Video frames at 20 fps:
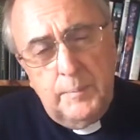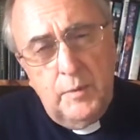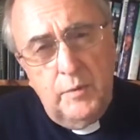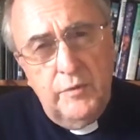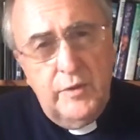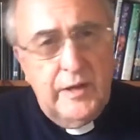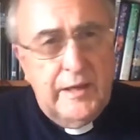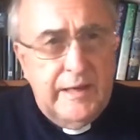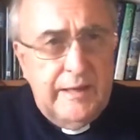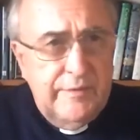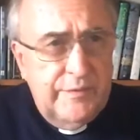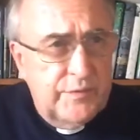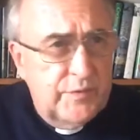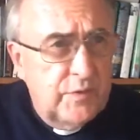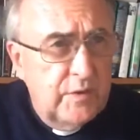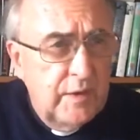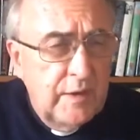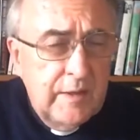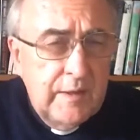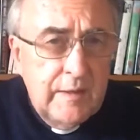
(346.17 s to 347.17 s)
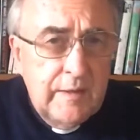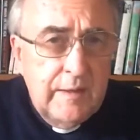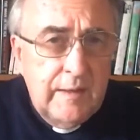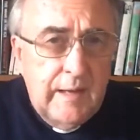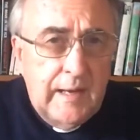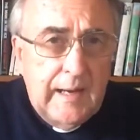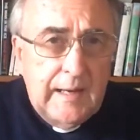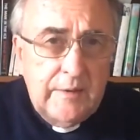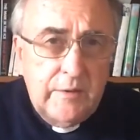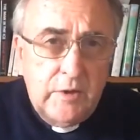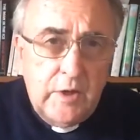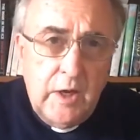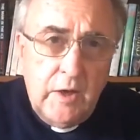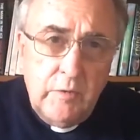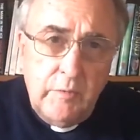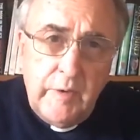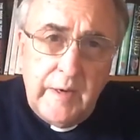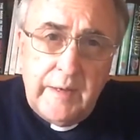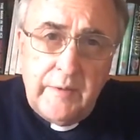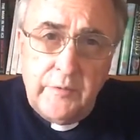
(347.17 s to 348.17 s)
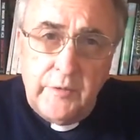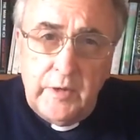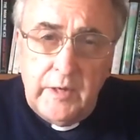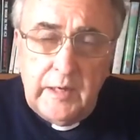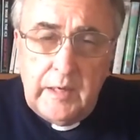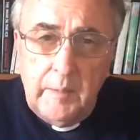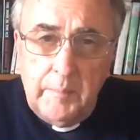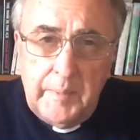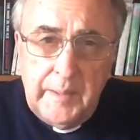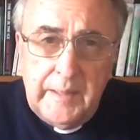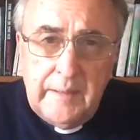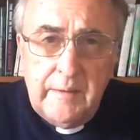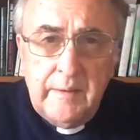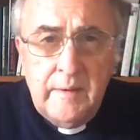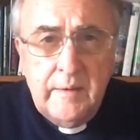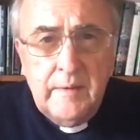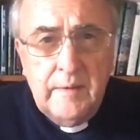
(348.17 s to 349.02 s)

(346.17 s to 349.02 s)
on the left and go round a little bit,